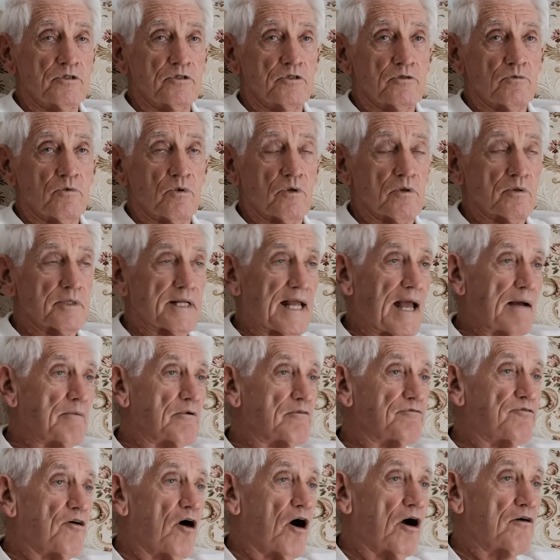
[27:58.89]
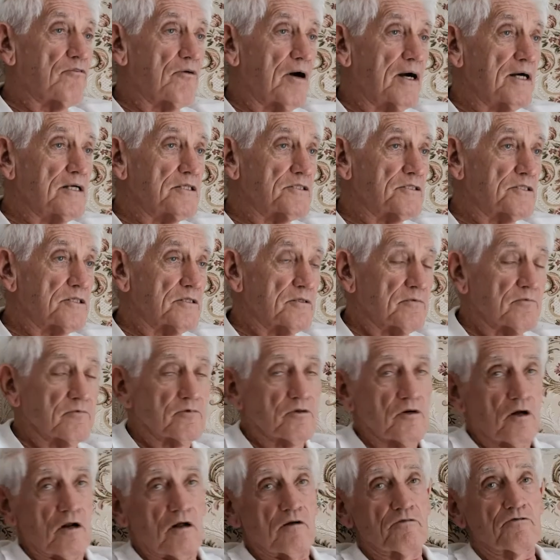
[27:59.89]
the Wollongabba Fiveways,
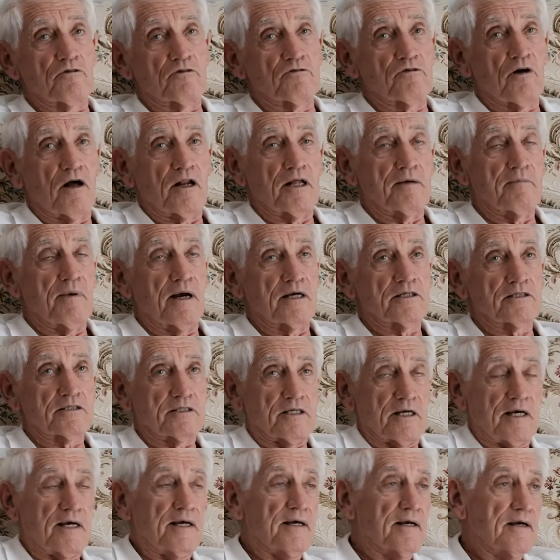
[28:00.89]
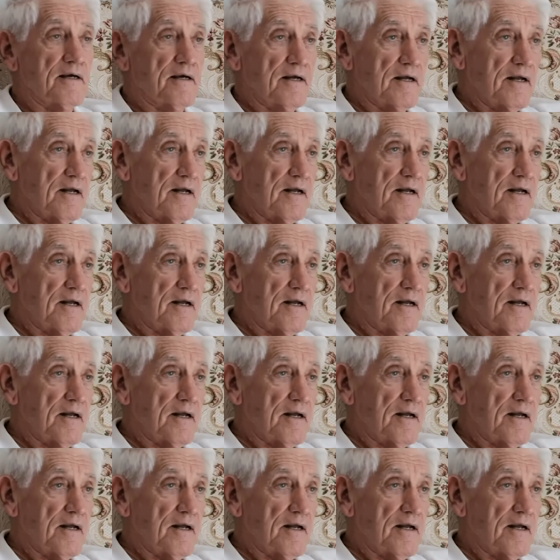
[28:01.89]
got off the trolley bus there,